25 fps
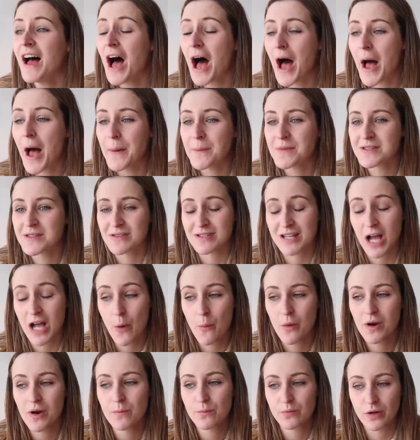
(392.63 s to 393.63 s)
Um, so I was like, I
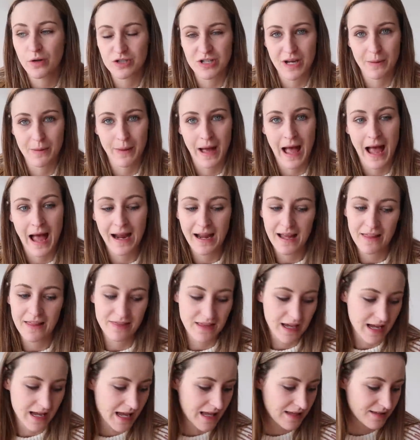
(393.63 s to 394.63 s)
want a project bag
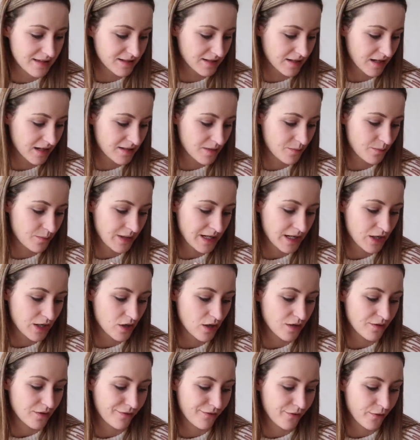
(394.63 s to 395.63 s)
that is going to be
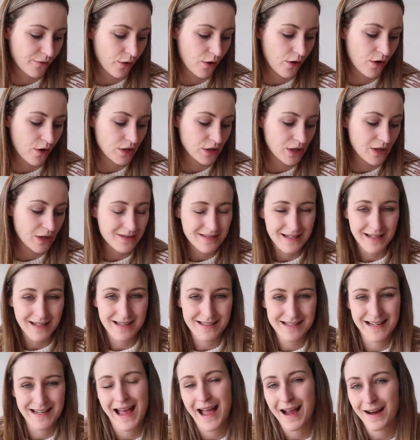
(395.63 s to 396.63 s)
good for using
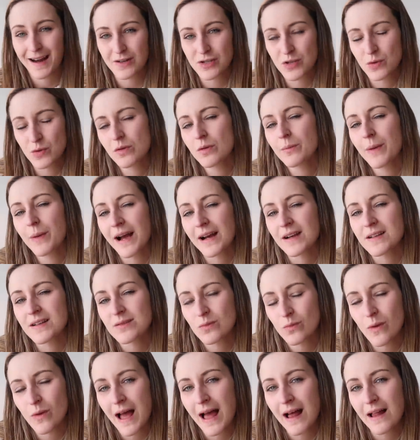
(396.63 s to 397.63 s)
as an actual bag
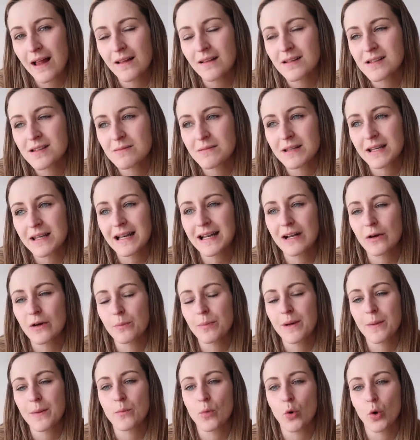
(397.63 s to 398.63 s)
as well, something a little
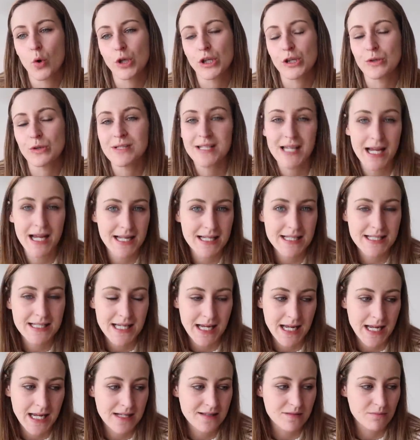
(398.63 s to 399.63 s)
bit more
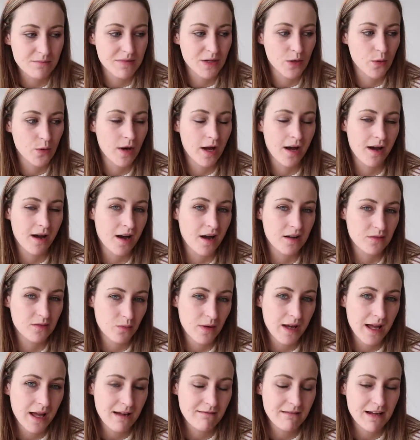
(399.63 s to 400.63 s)
utility, something quite hard
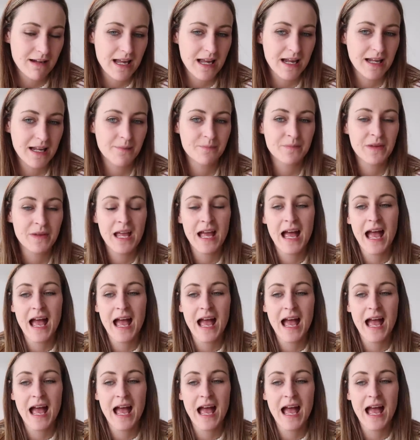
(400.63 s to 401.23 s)
wearing.